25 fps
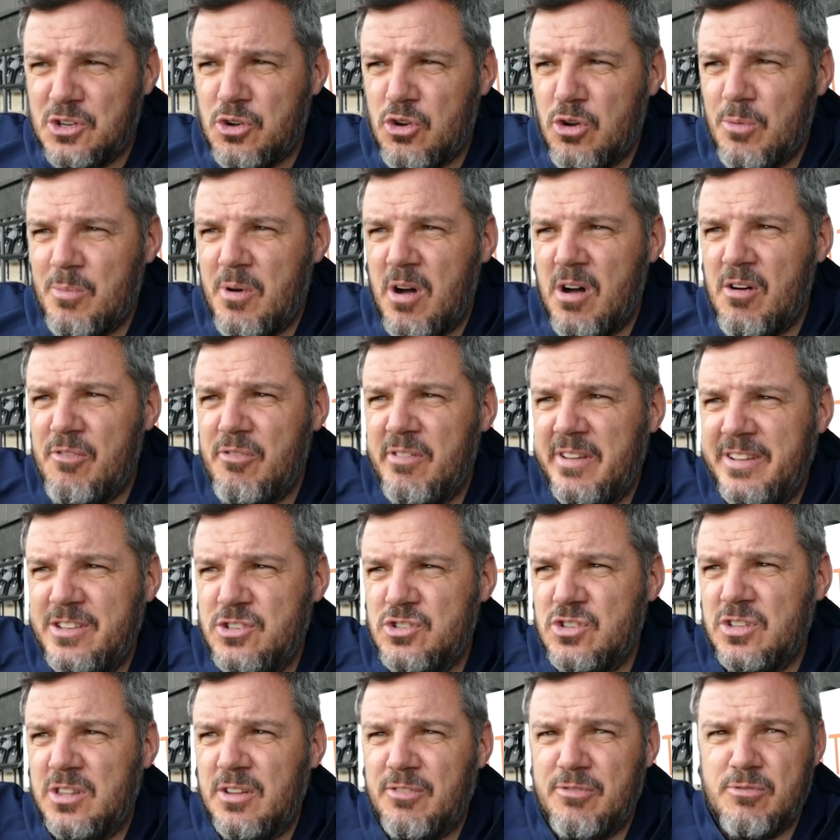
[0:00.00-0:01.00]
Come off
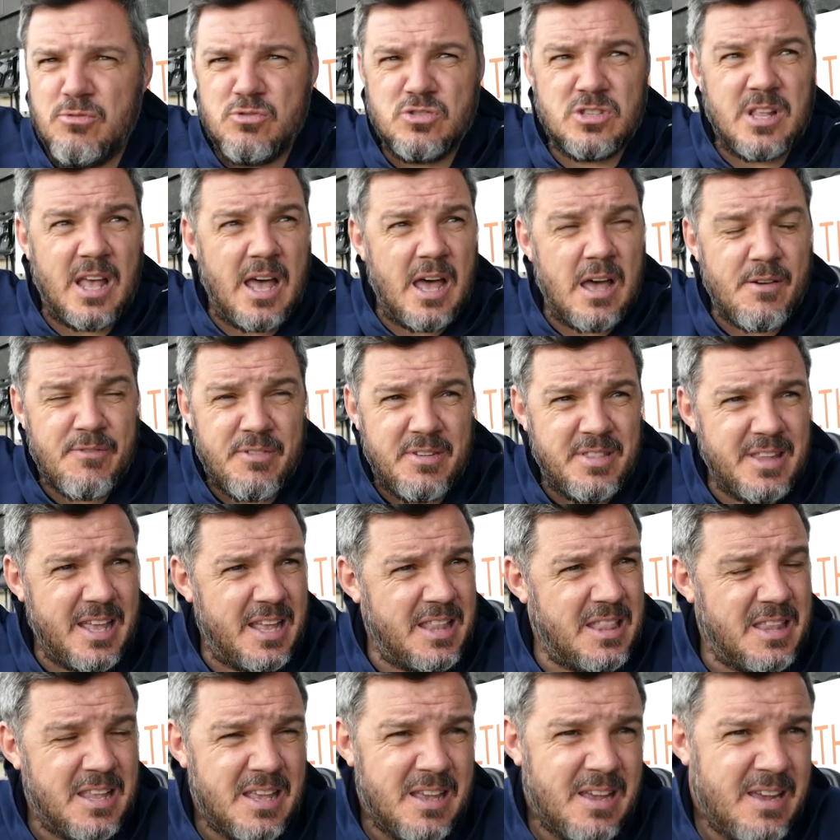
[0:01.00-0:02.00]
injured in the first half, and
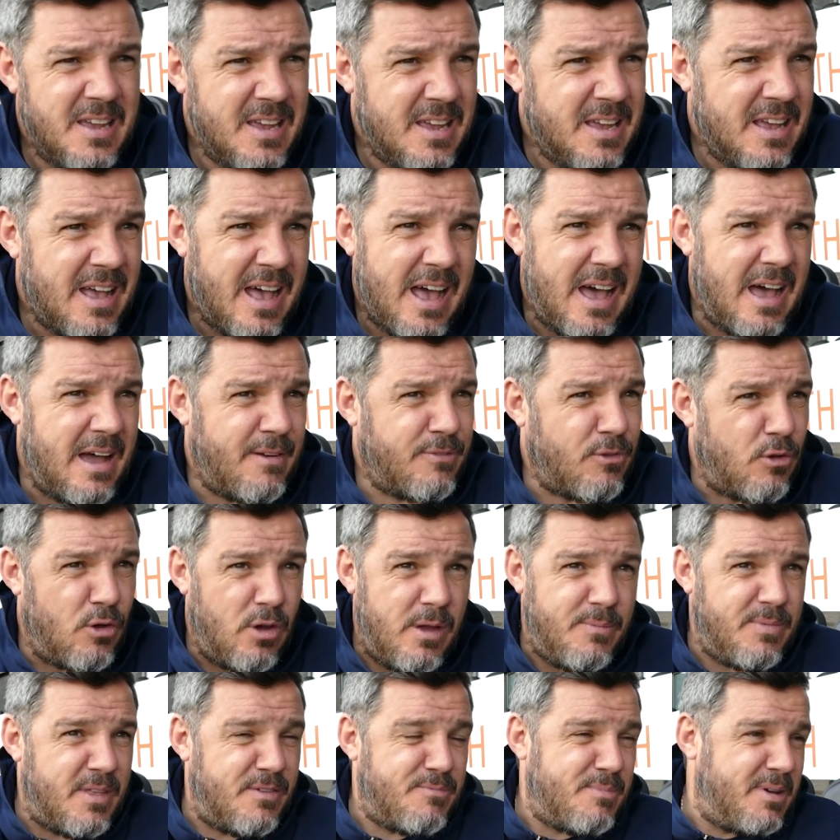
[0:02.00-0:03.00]
then half
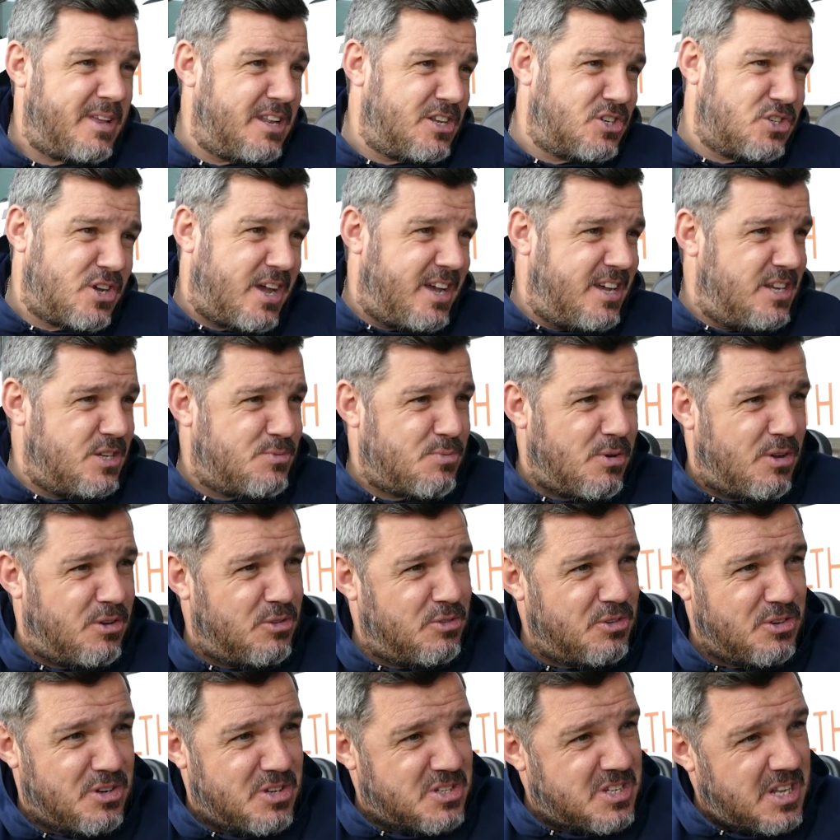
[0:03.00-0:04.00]
time they've made a change, but
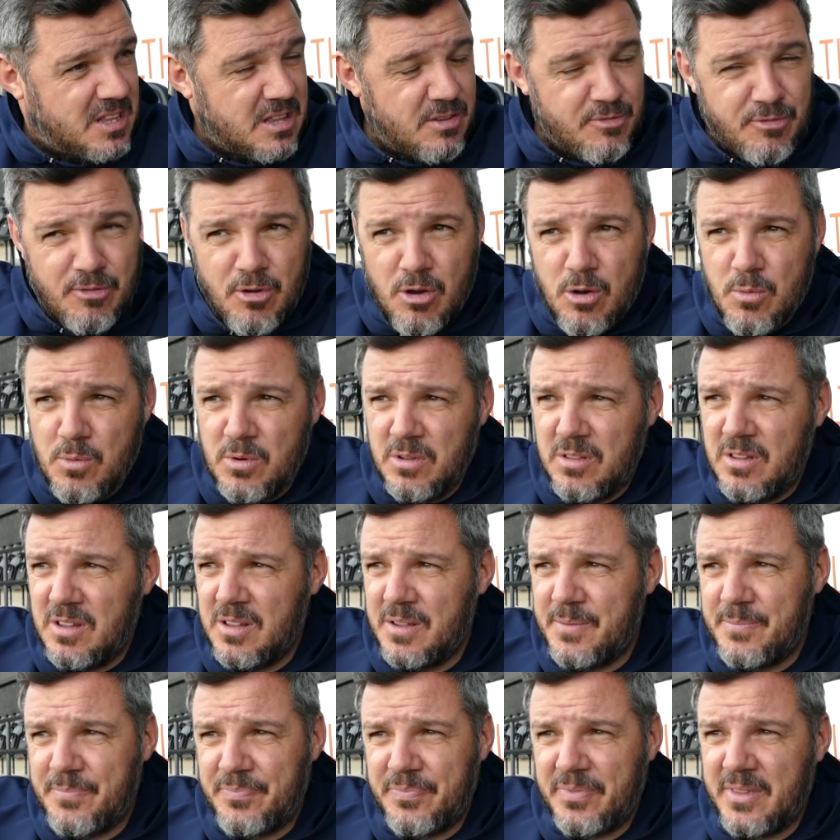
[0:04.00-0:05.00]
I'm another centre forward,
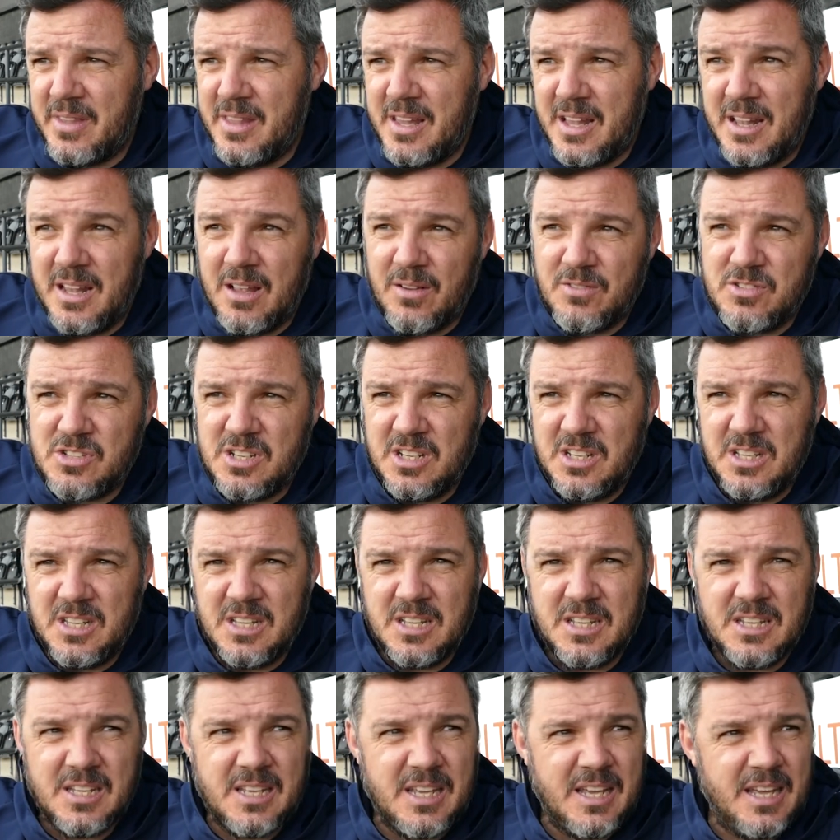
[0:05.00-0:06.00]
and then obviously
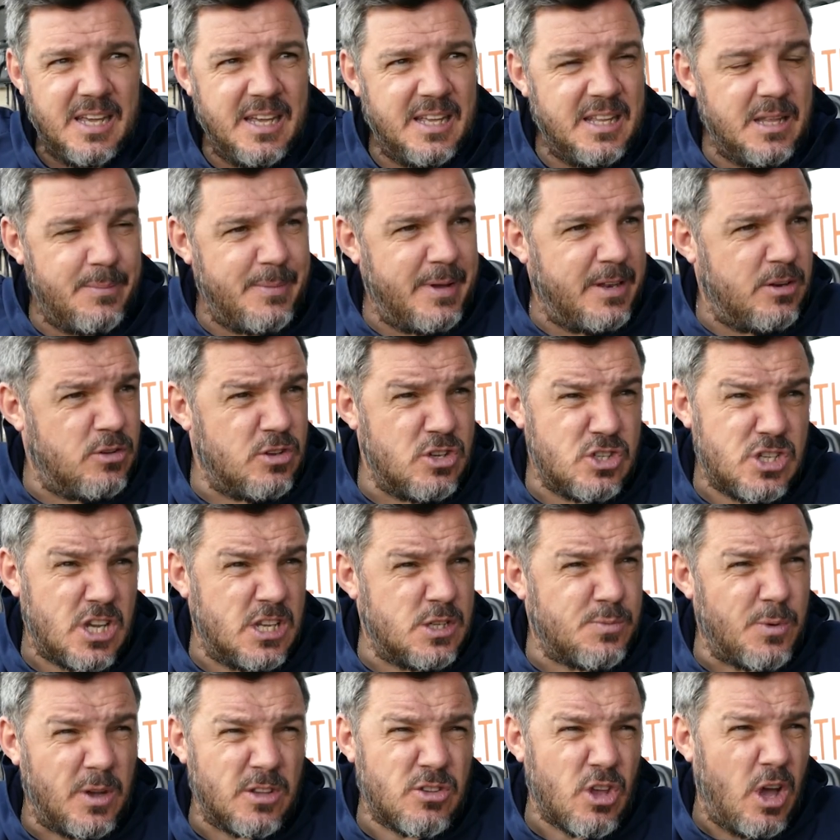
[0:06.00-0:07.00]
they made another
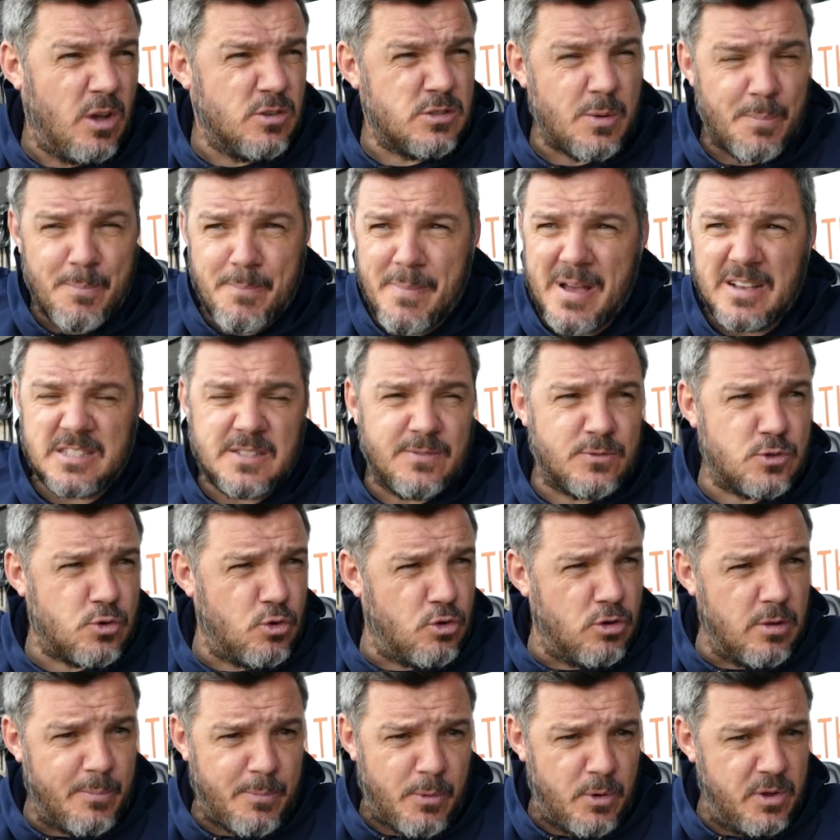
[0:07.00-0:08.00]
change. But I thought it was a massive
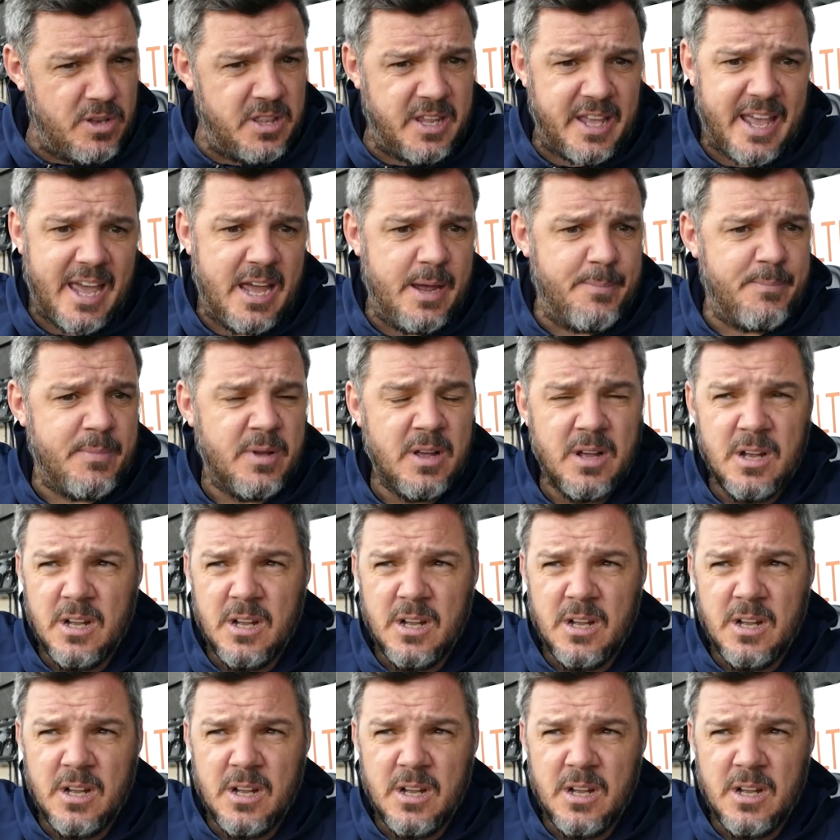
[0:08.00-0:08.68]
turning point in the game.